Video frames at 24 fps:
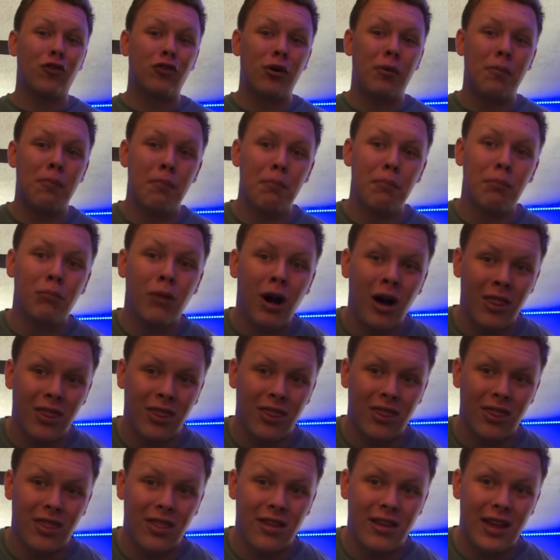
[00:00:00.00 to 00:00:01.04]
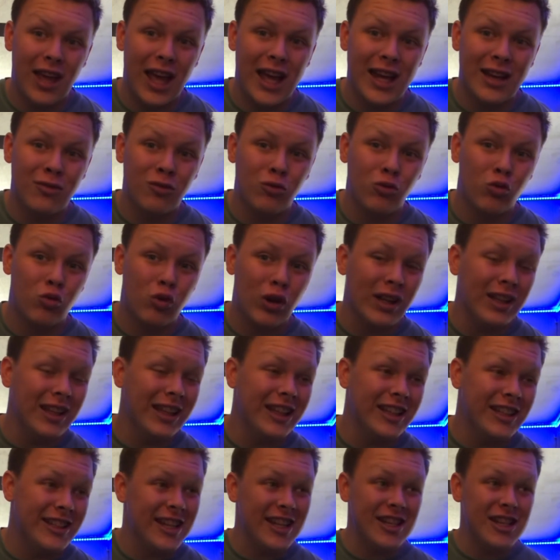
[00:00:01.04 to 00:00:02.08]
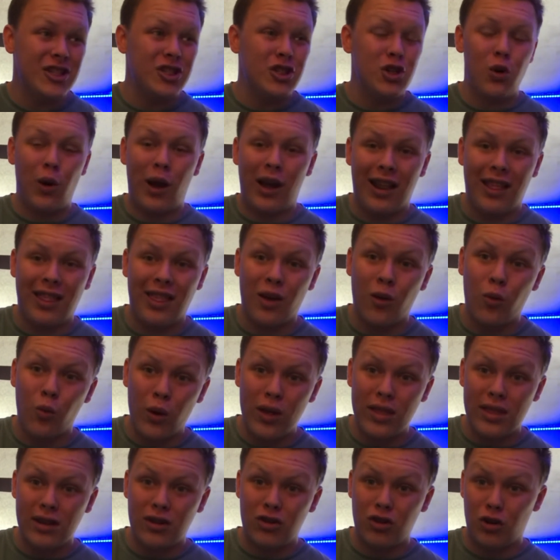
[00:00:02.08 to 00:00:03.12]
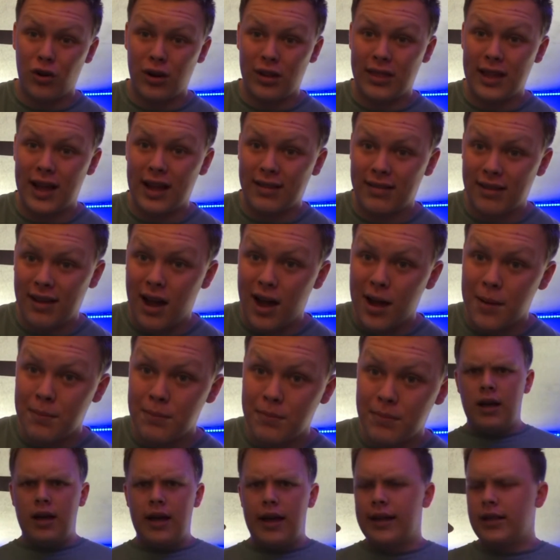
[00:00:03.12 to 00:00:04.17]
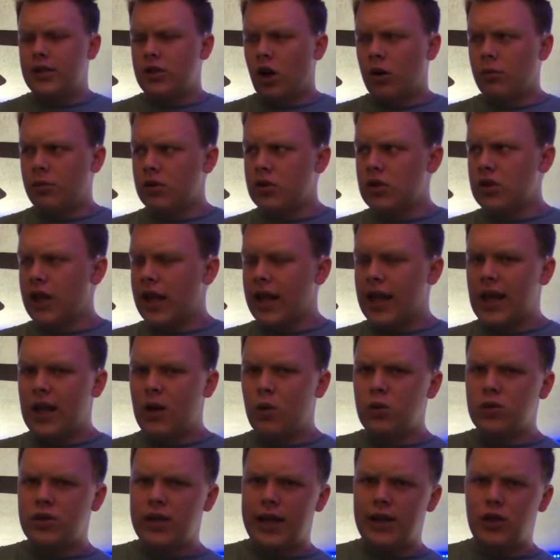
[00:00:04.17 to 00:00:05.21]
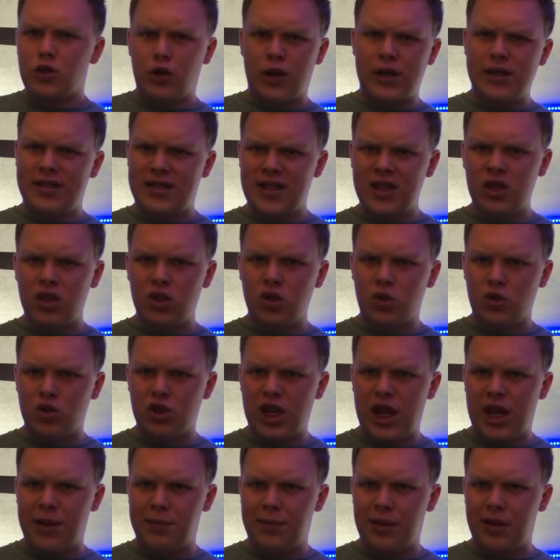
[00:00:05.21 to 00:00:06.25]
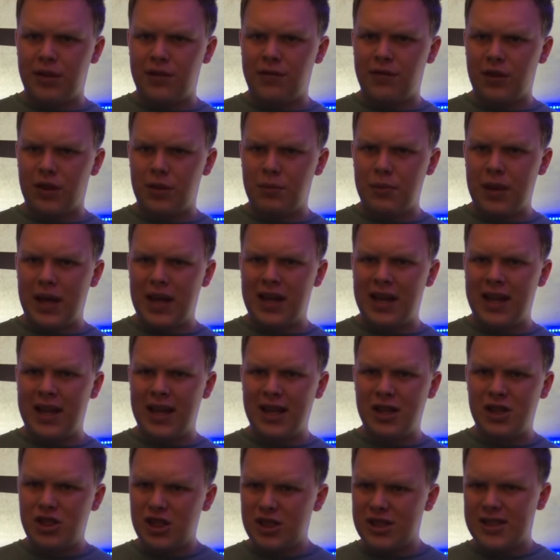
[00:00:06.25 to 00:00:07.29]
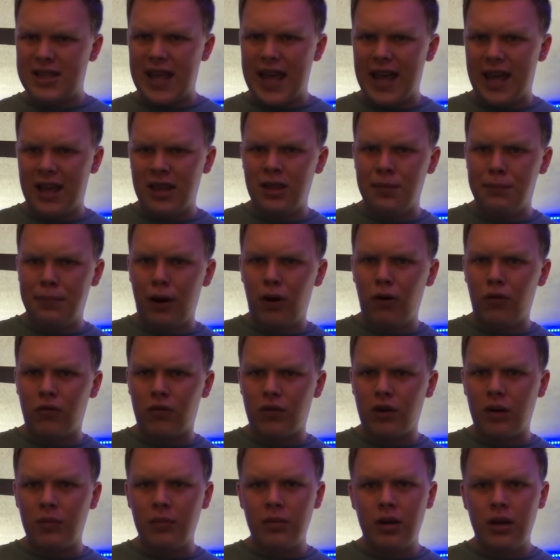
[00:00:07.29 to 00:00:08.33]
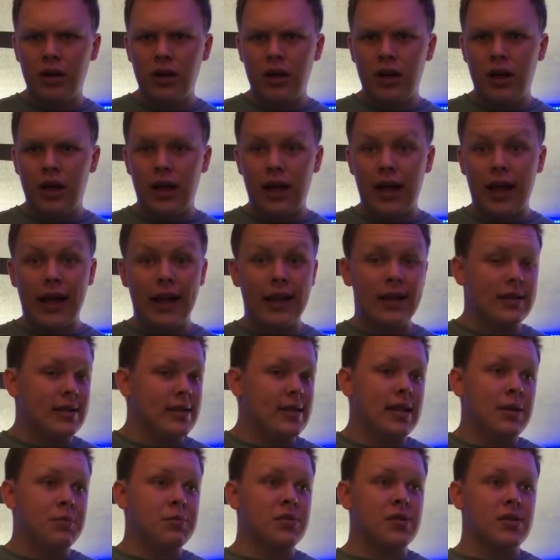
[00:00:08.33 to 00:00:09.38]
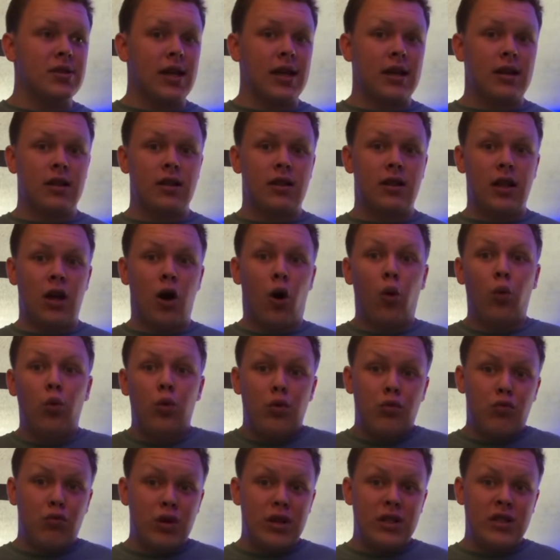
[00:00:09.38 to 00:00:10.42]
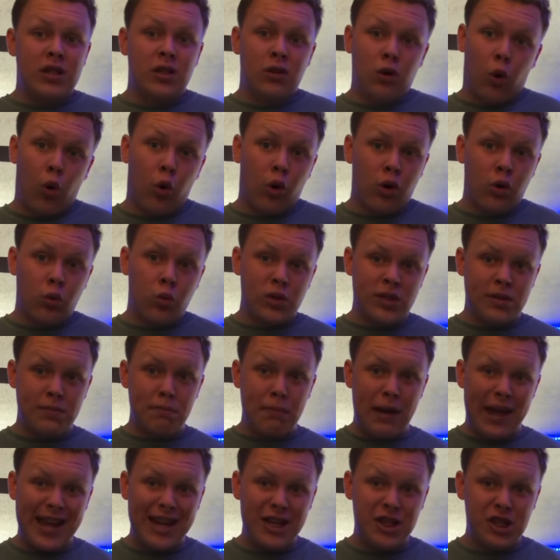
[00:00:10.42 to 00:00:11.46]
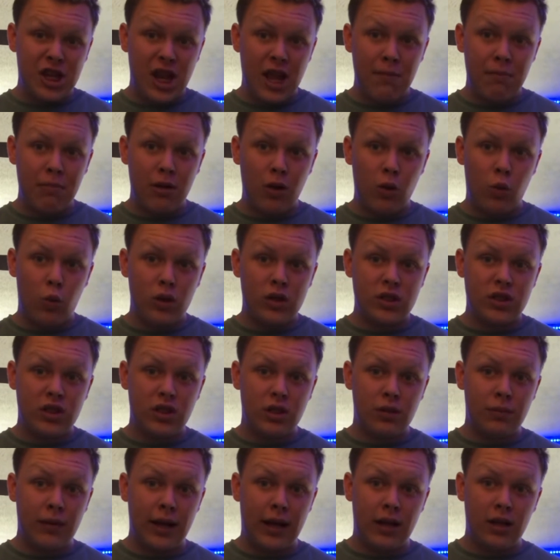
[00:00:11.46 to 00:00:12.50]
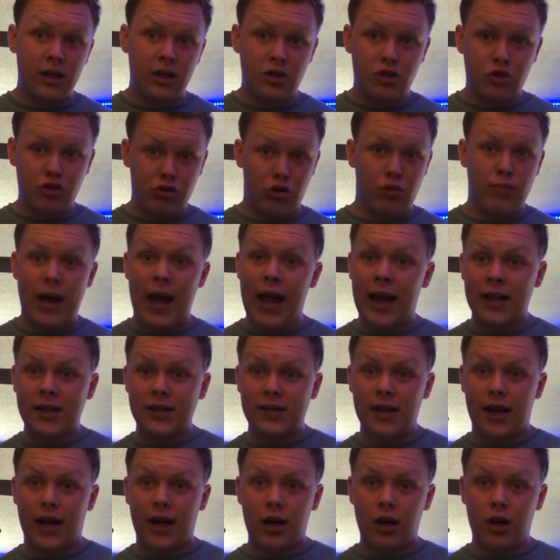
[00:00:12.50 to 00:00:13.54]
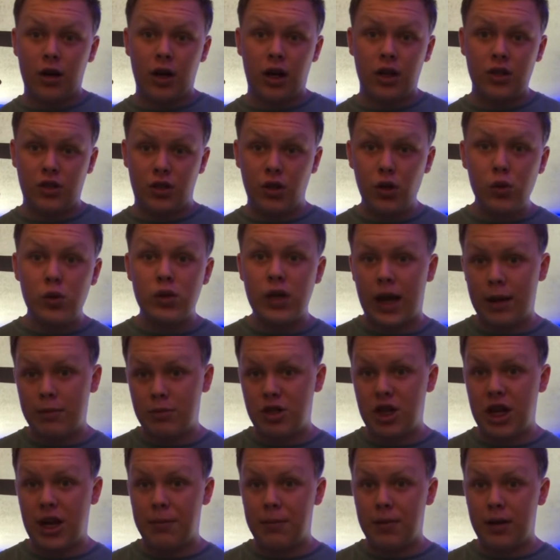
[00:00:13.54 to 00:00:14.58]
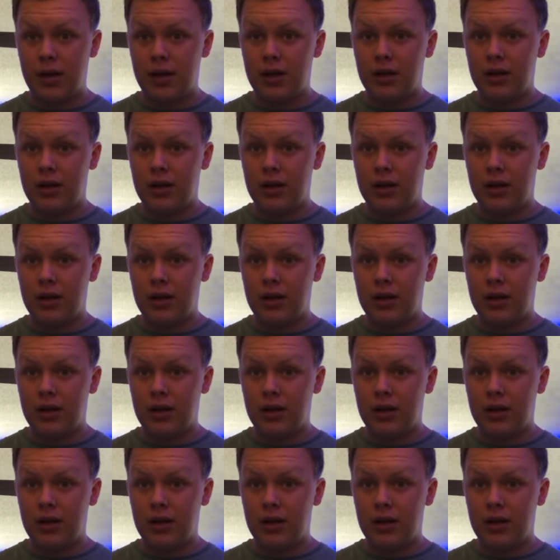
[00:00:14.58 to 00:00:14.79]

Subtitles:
a month and really didn't do anything with it during that time. It's almost like he was a transitional champion for the man he had just taken the belt from. It seems like the only reason Orton was made champion was to make Drew McIntyre a 2-time champion.